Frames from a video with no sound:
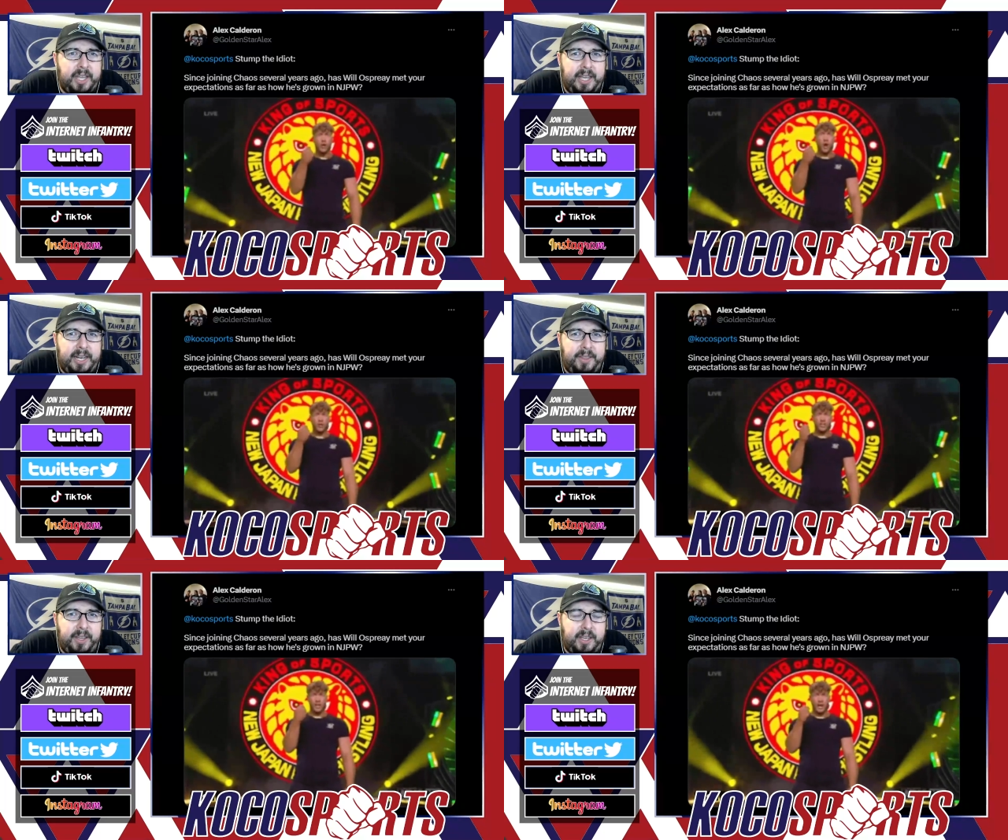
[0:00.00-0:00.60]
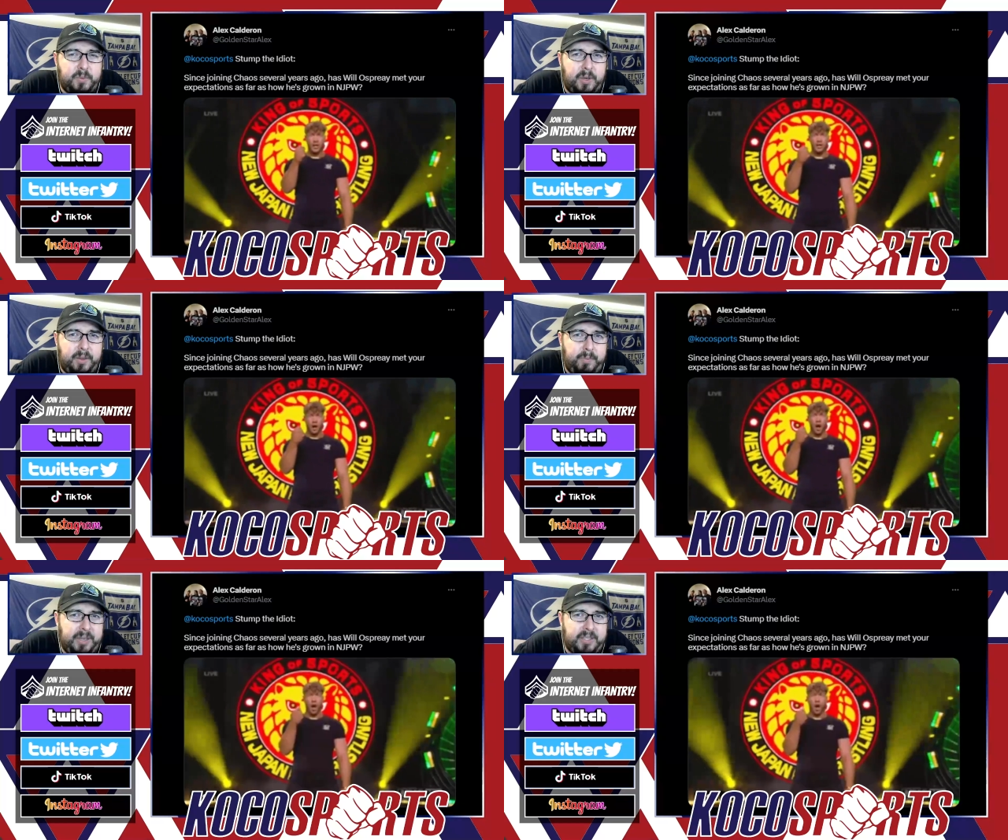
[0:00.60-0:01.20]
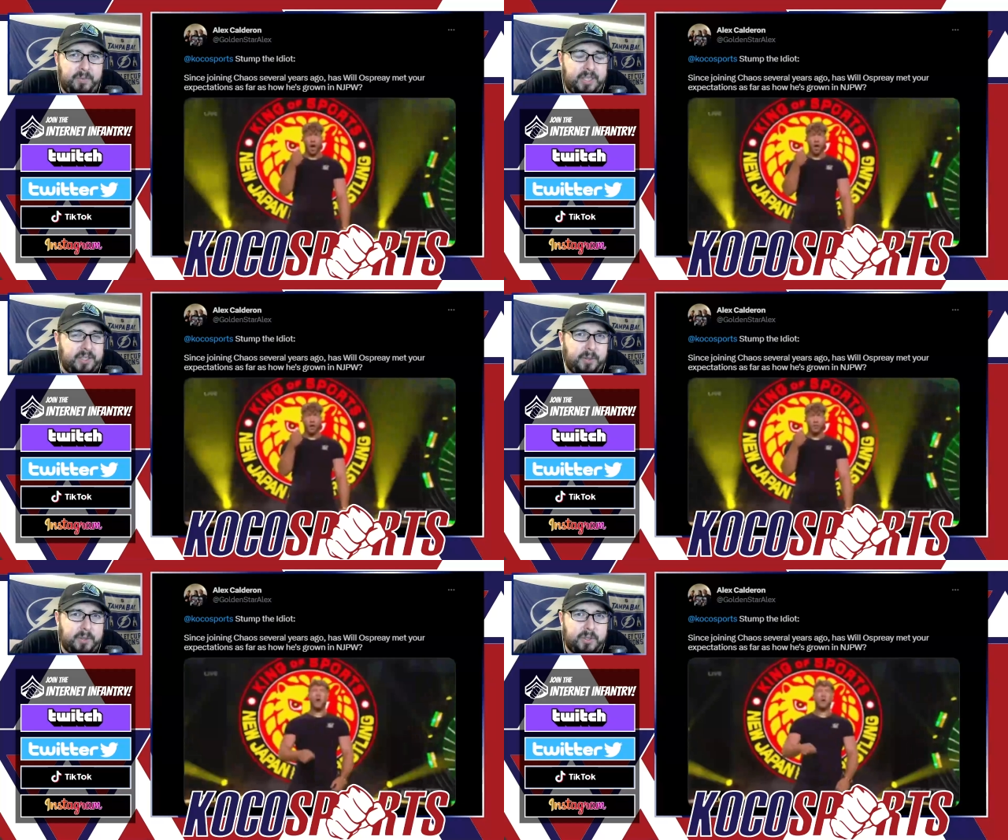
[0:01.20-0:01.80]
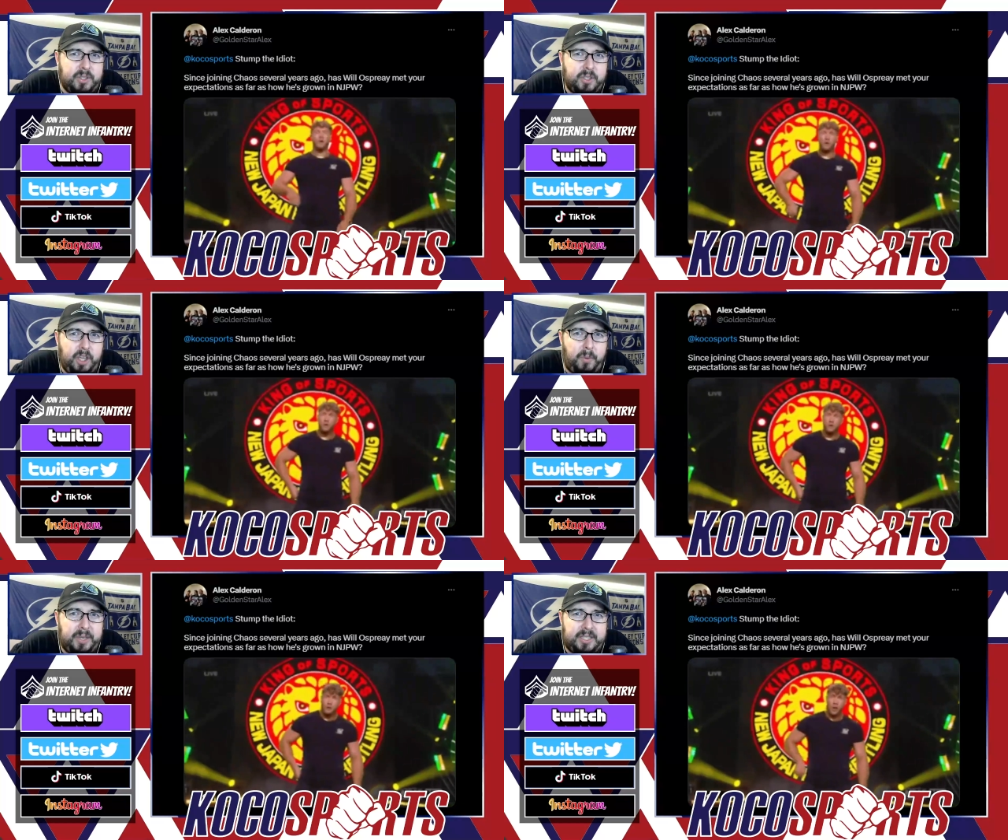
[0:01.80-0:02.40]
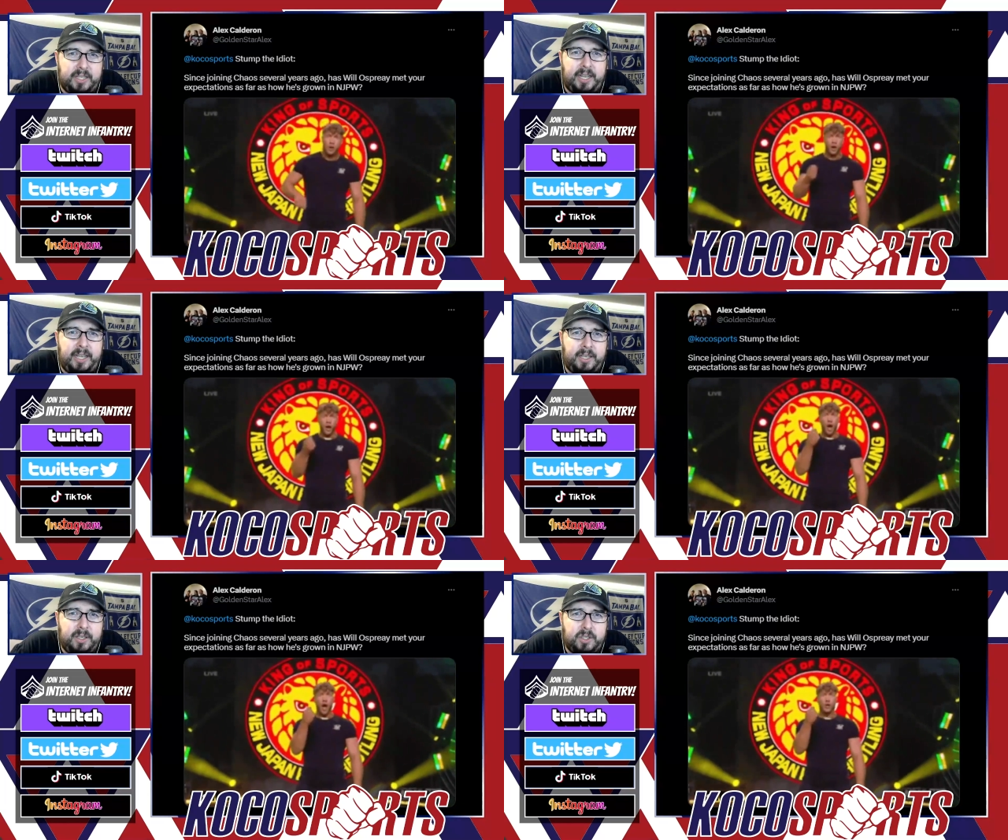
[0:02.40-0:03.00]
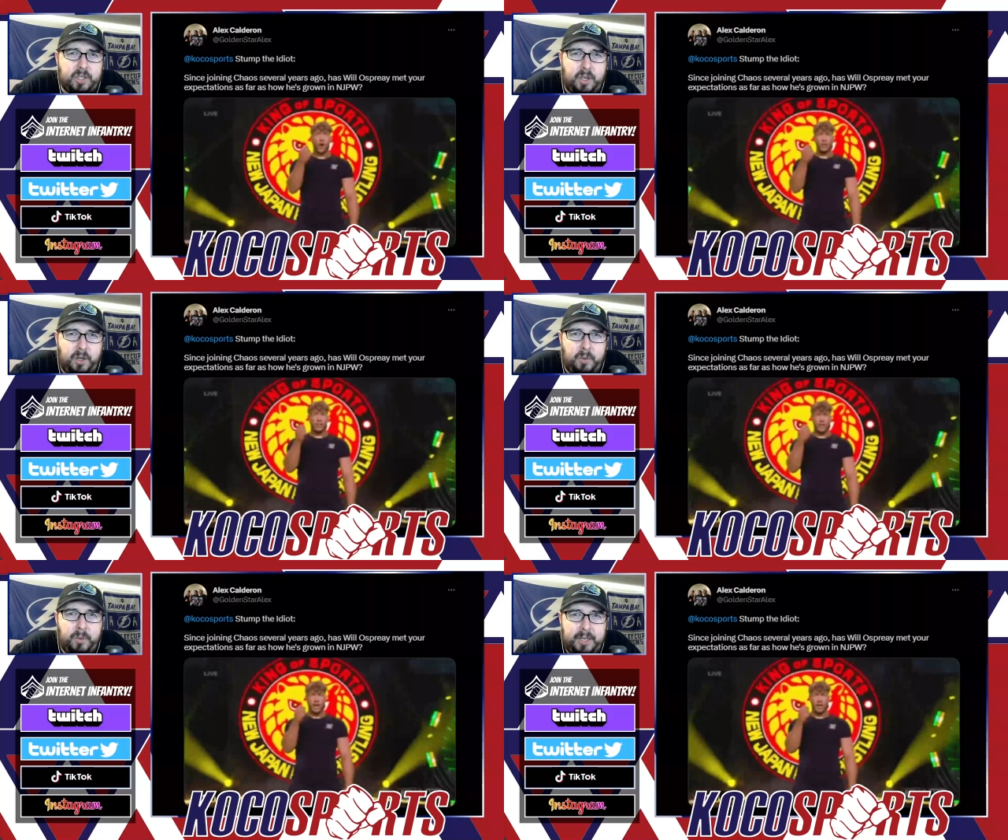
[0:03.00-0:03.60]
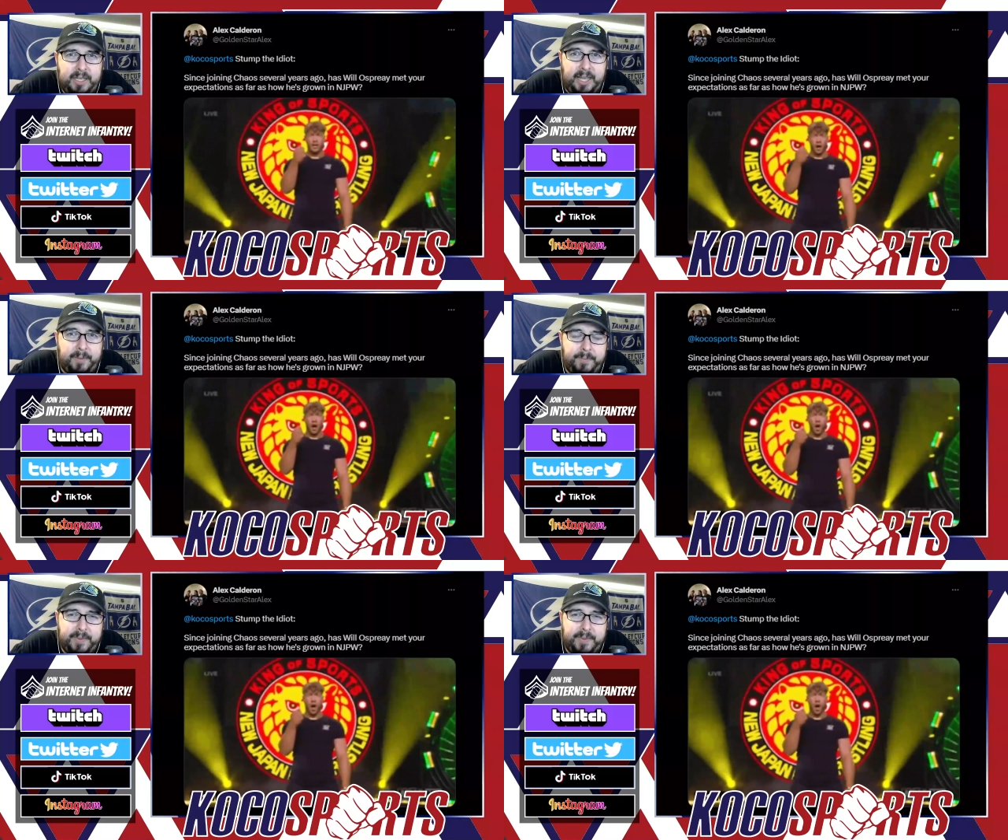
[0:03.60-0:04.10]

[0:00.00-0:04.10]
And I think he's one of the best wrestlers going today. So, yeah.